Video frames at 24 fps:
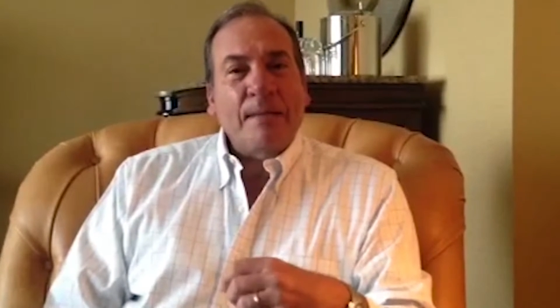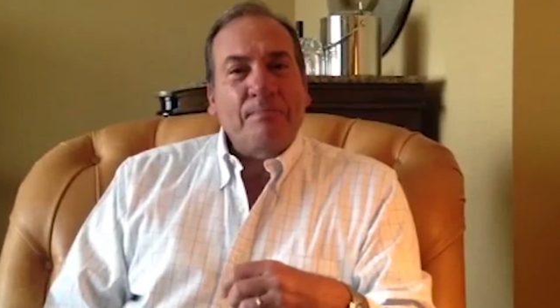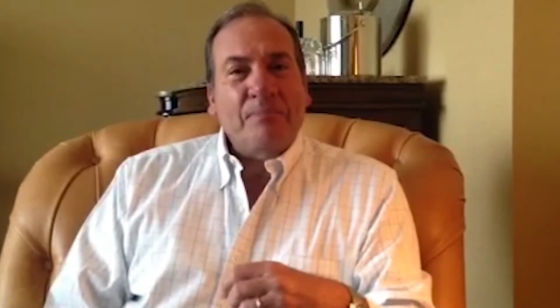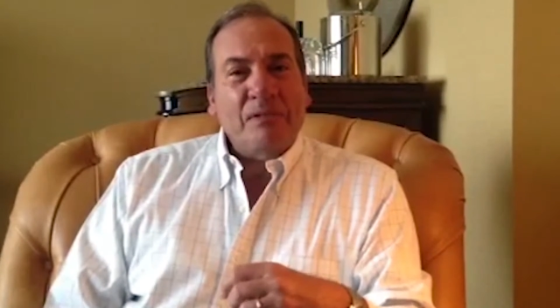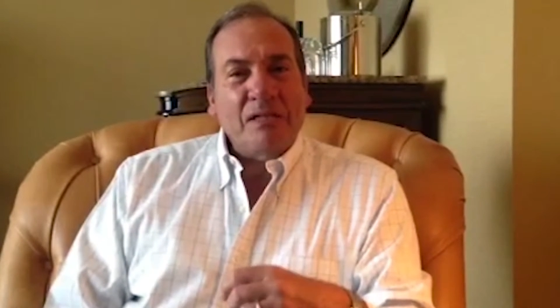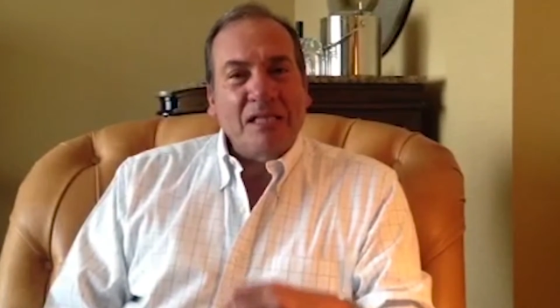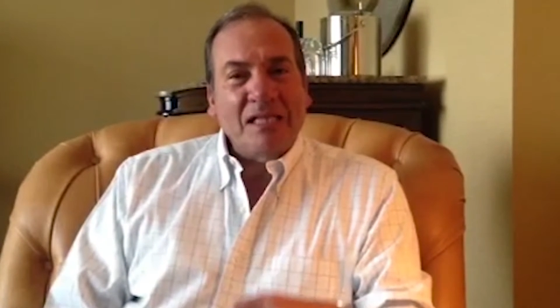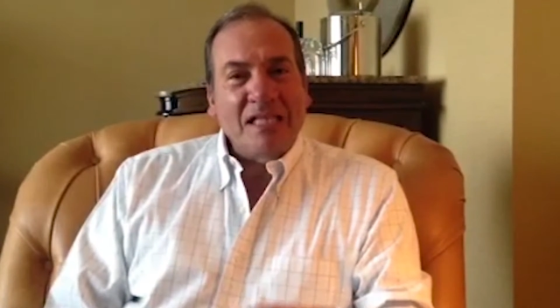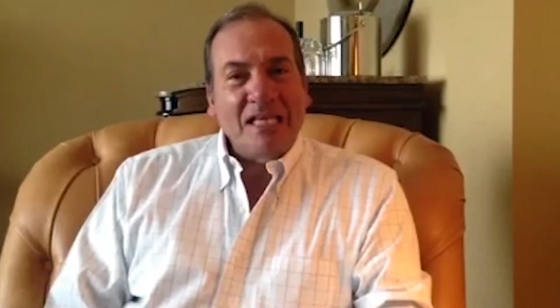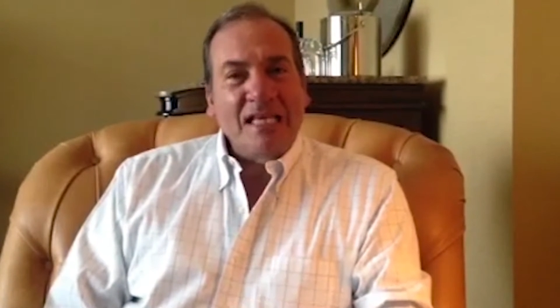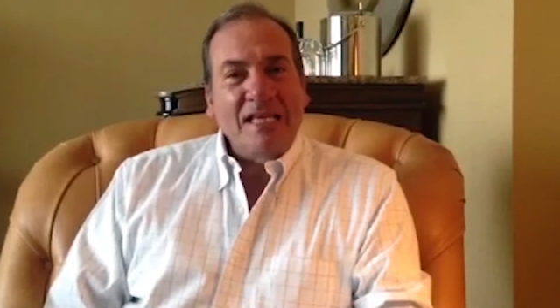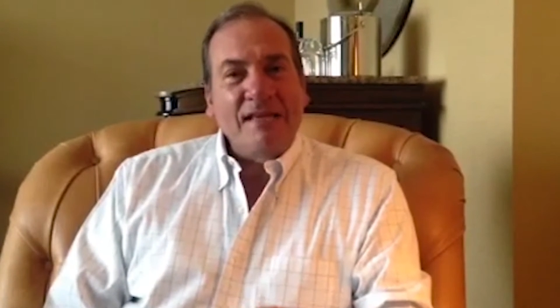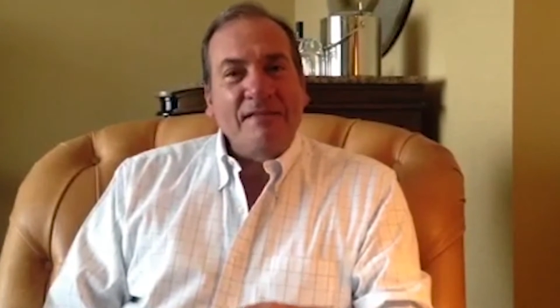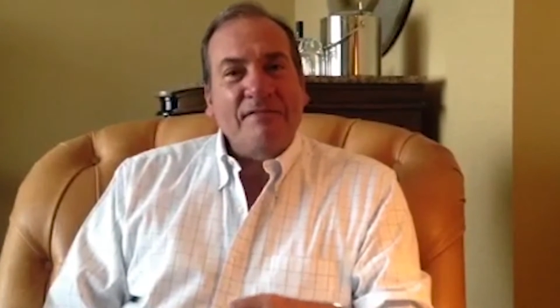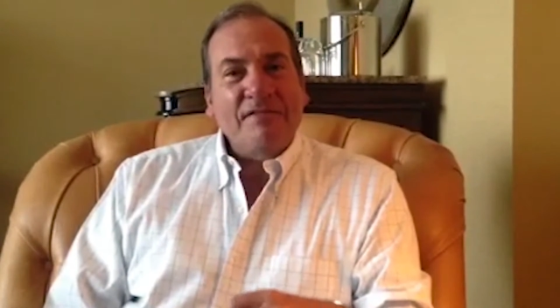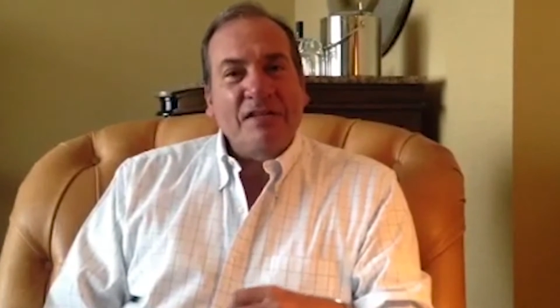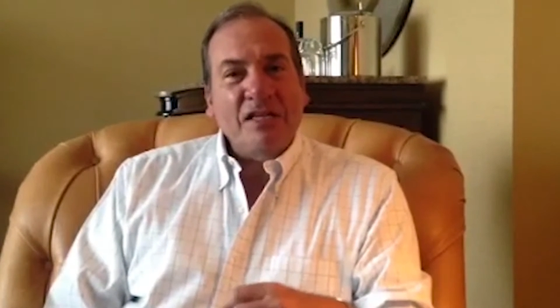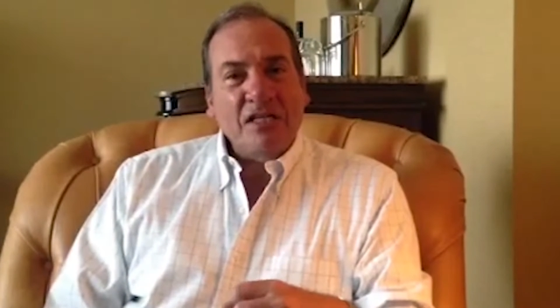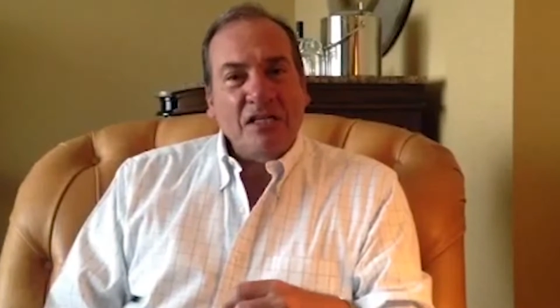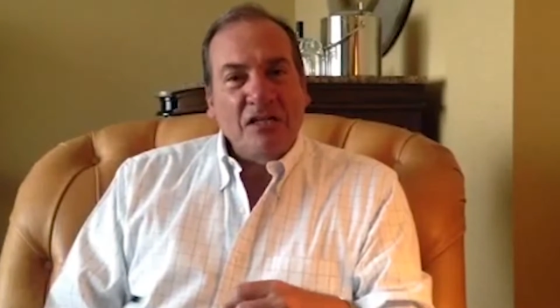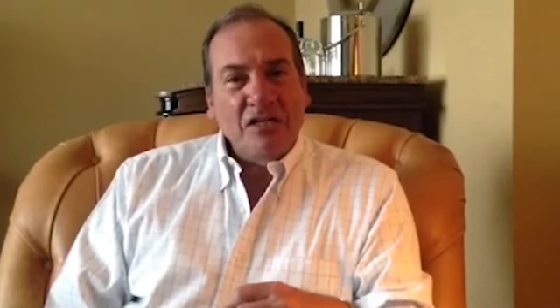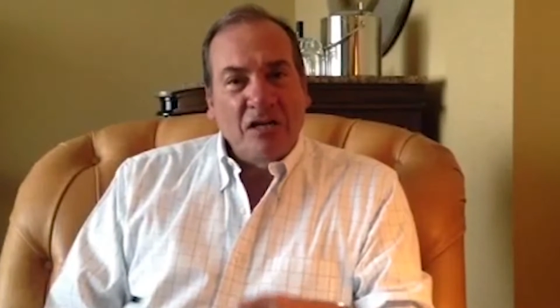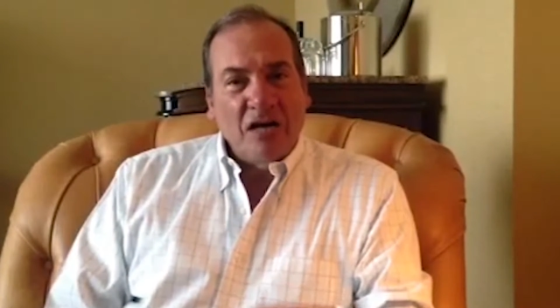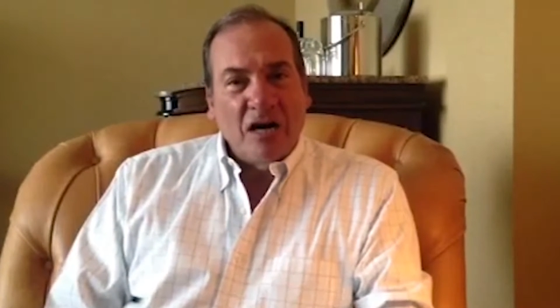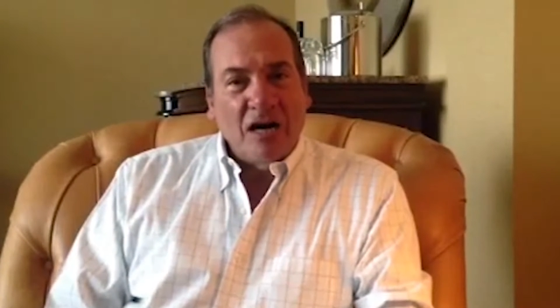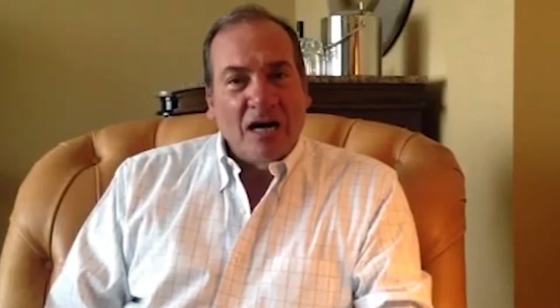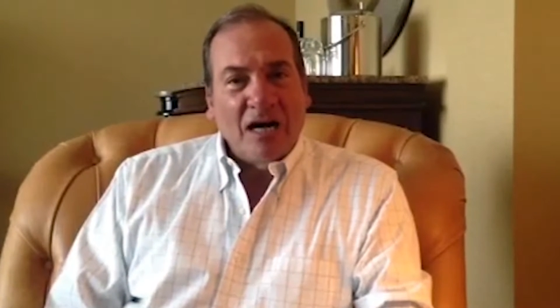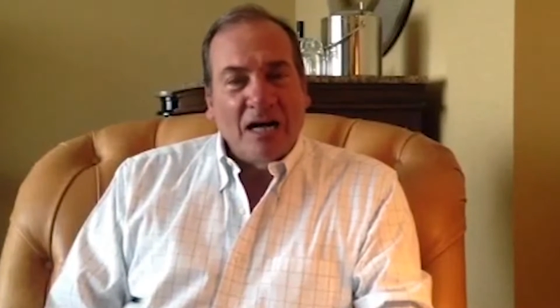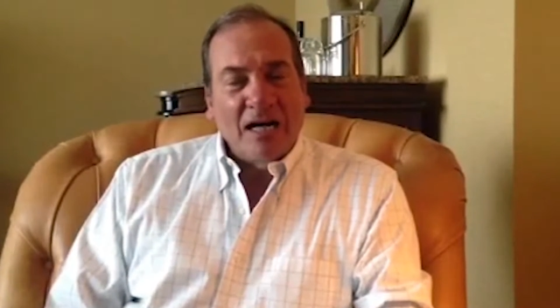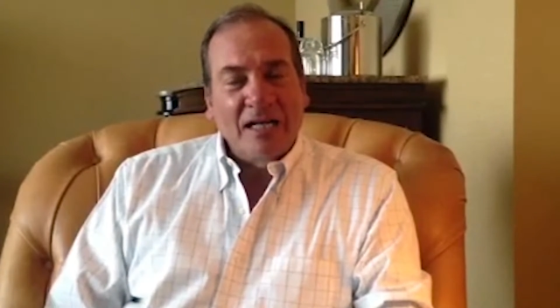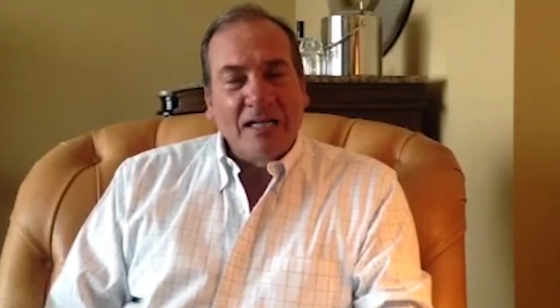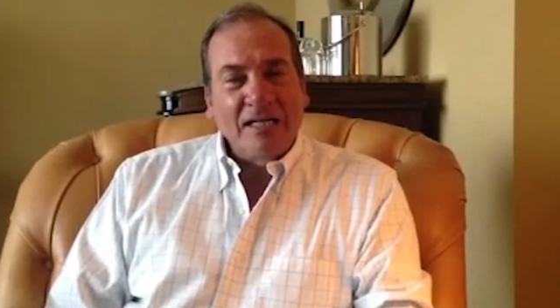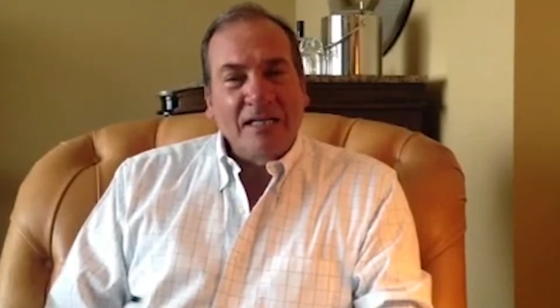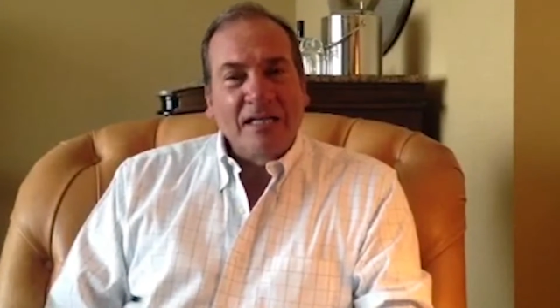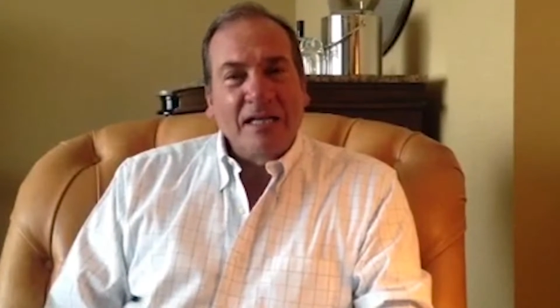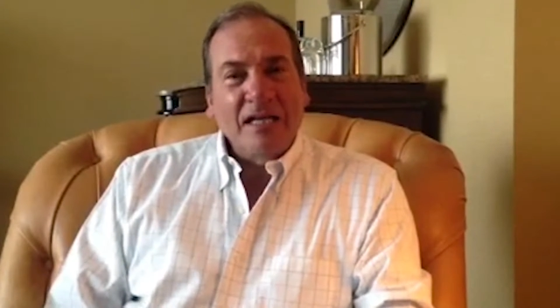believe in
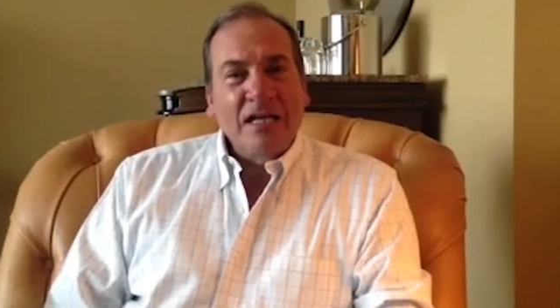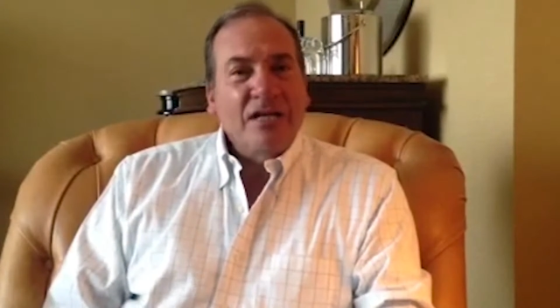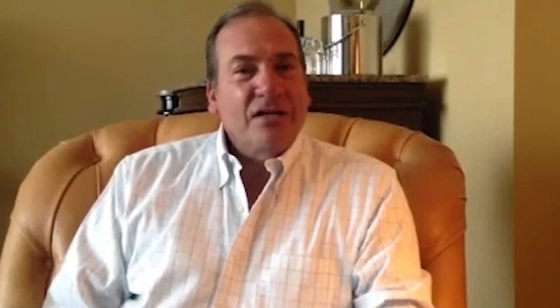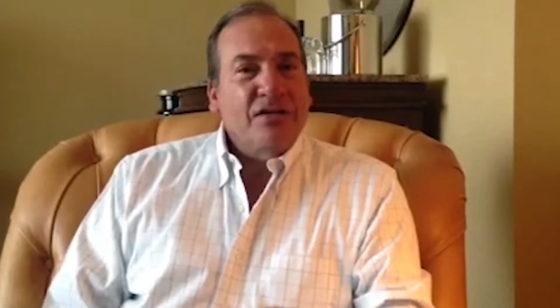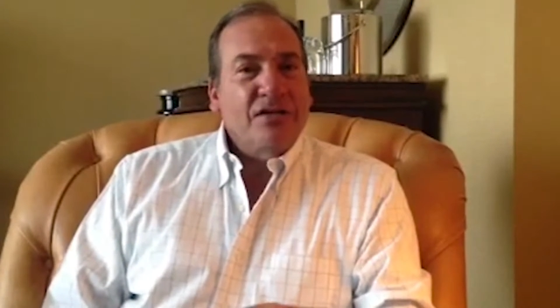God,